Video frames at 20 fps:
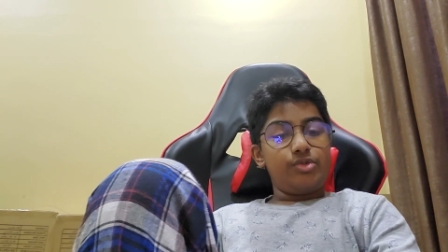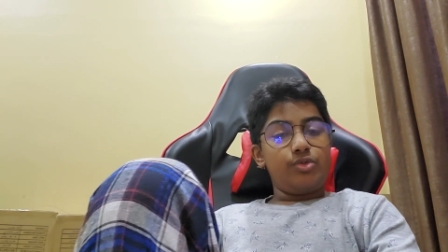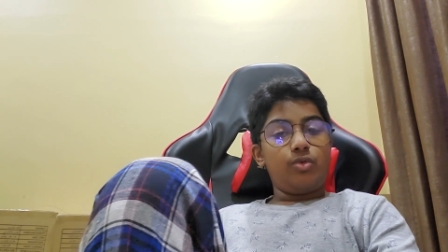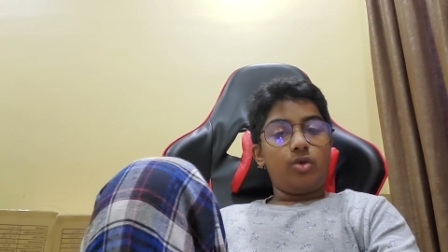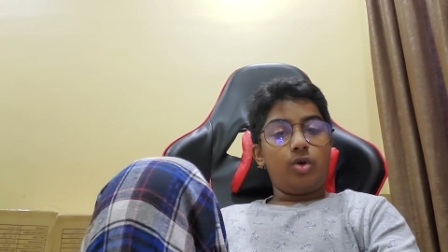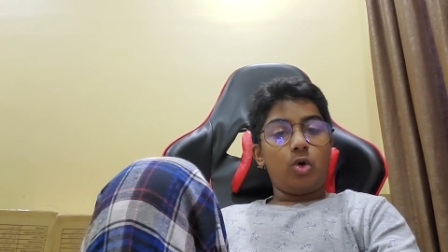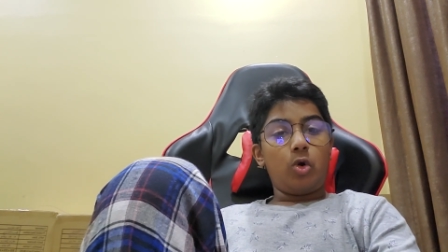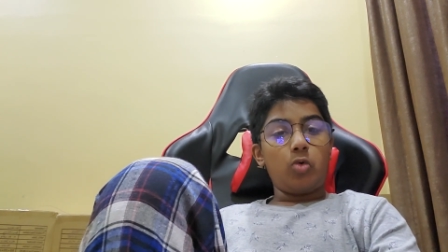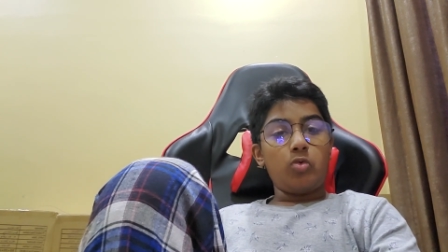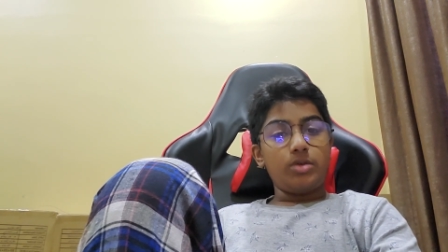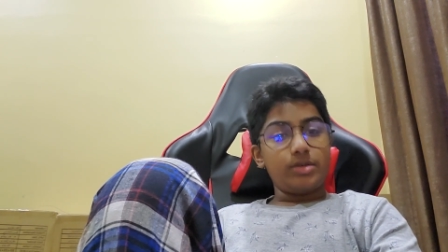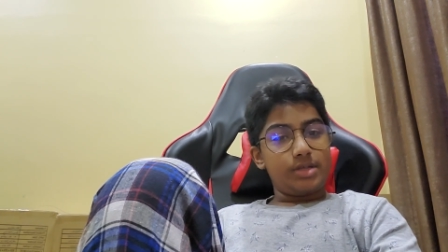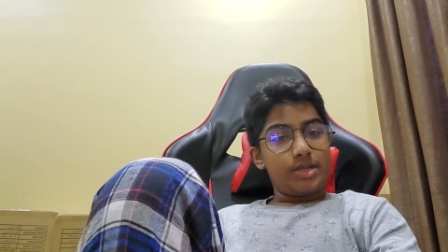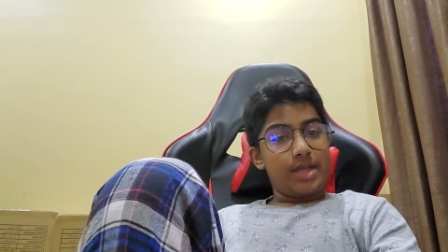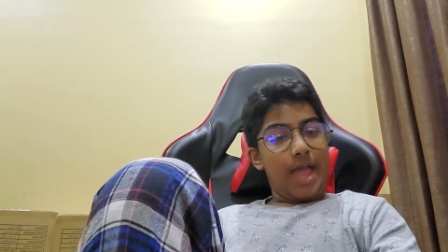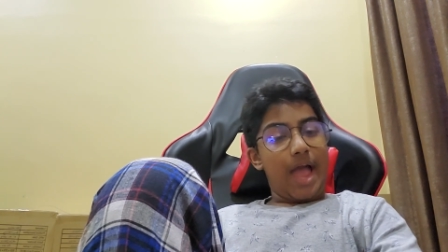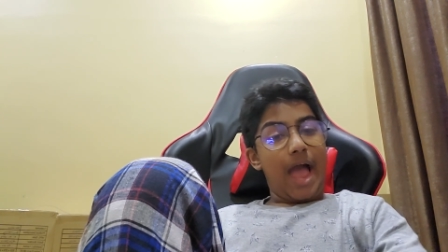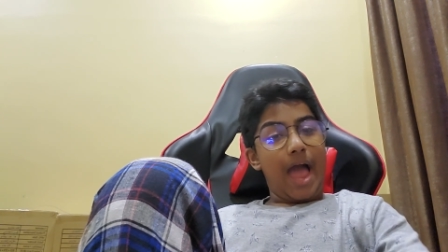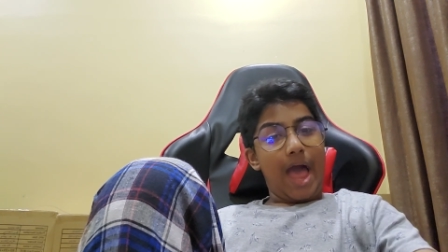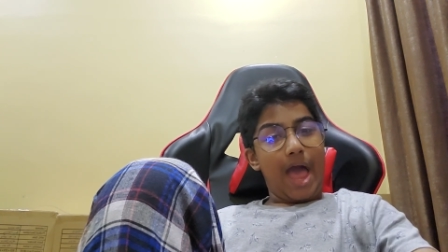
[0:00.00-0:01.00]
2 always
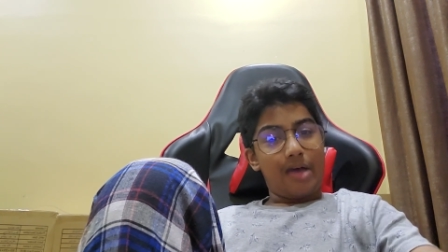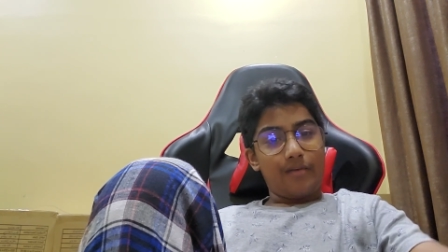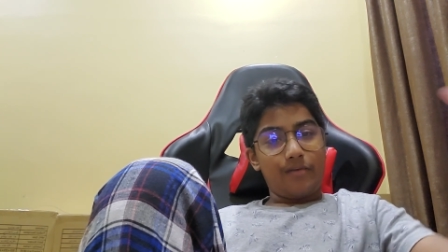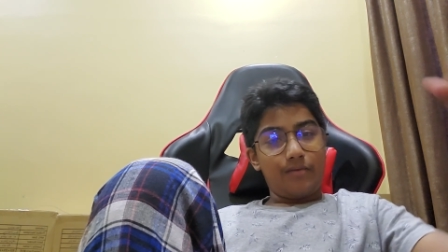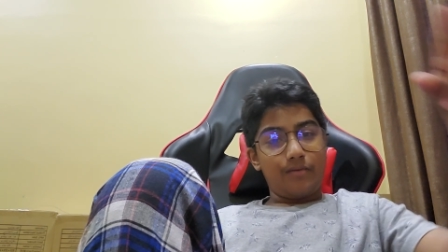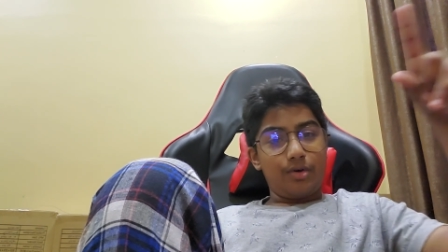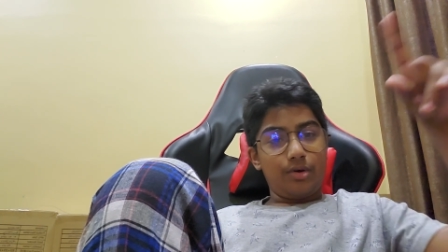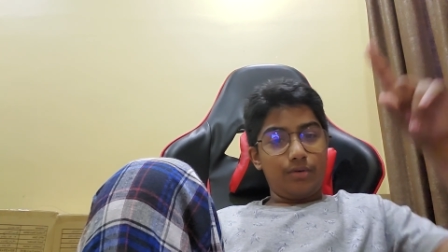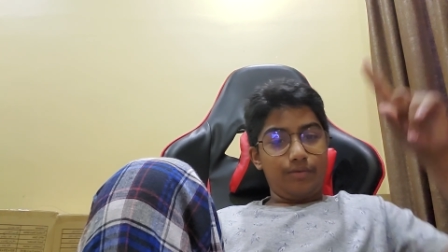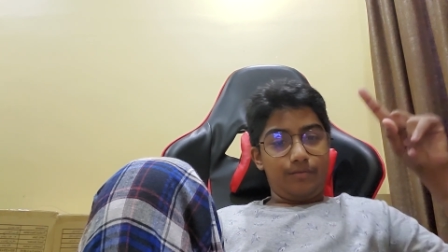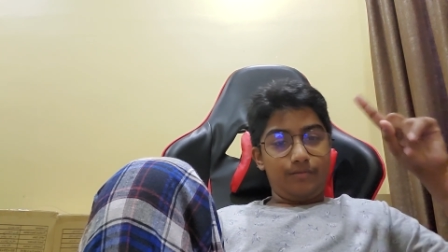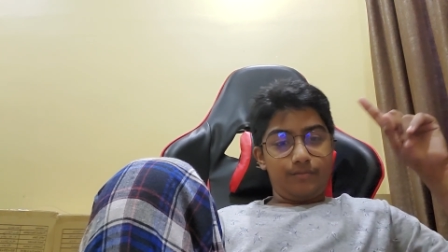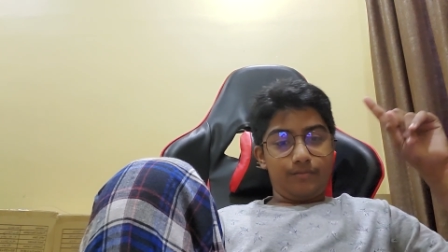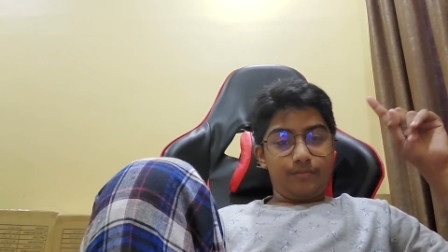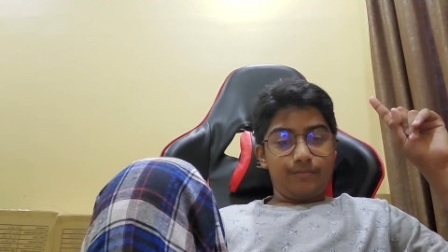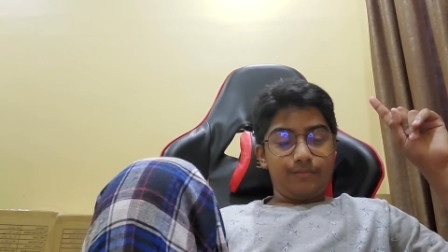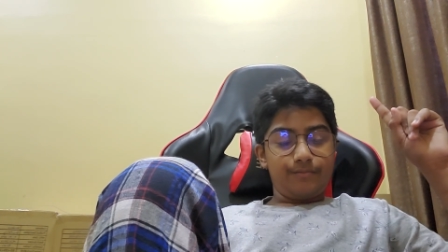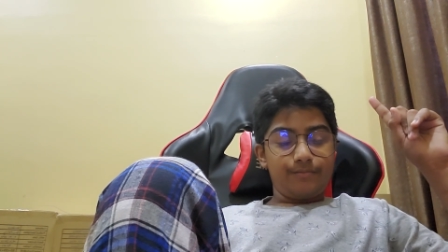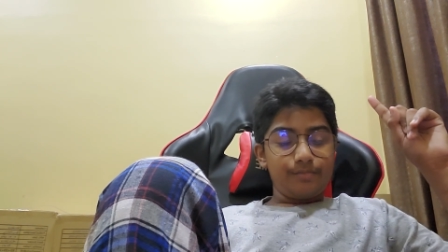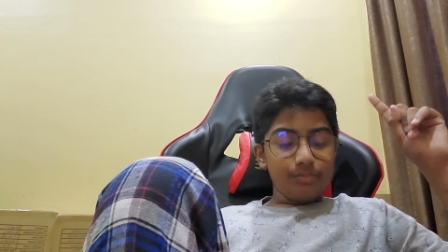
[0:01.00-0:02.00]
have for
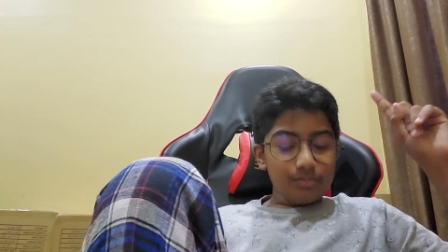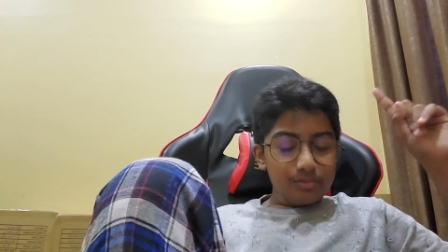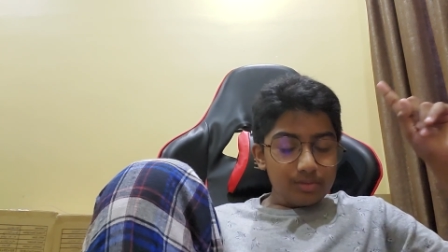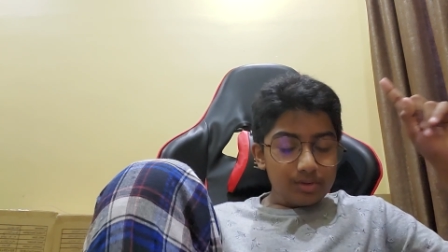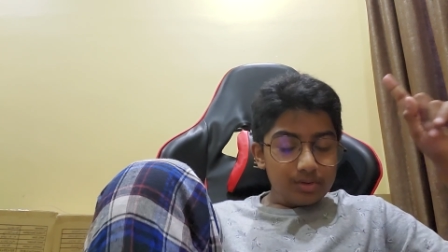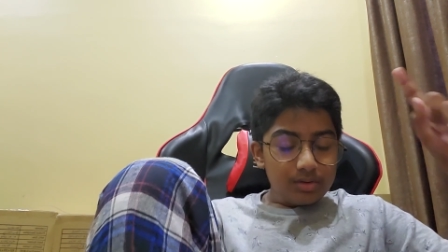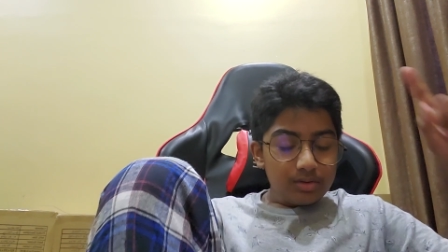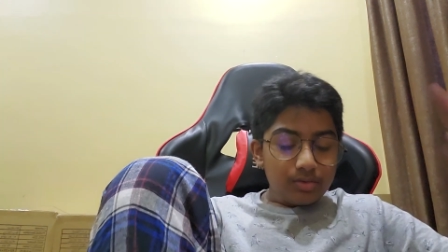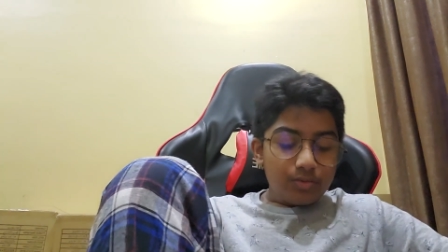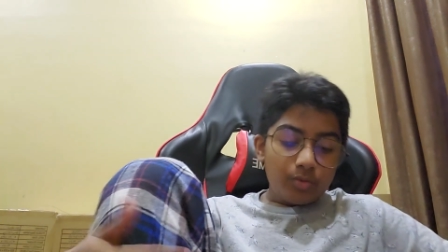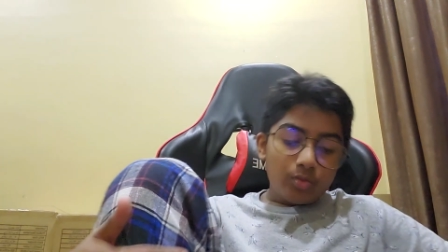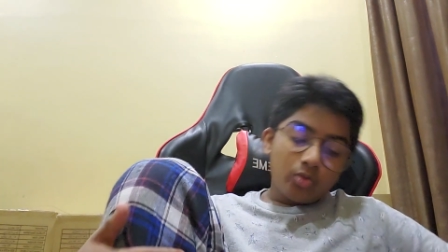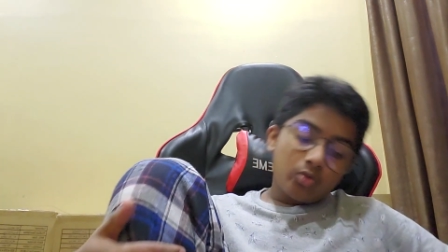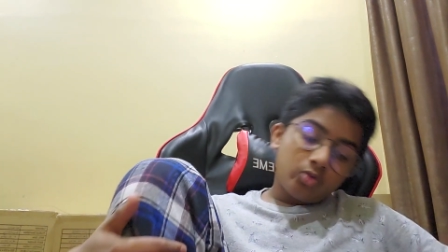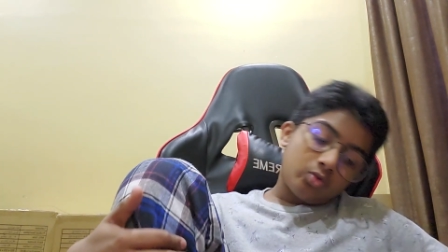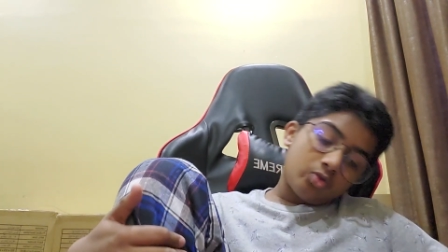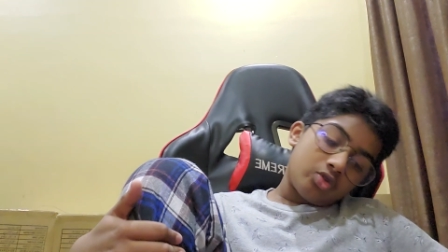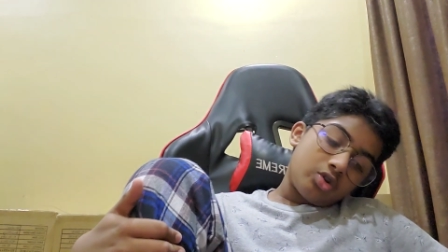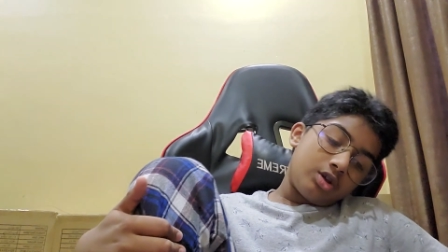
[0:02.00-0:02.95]
um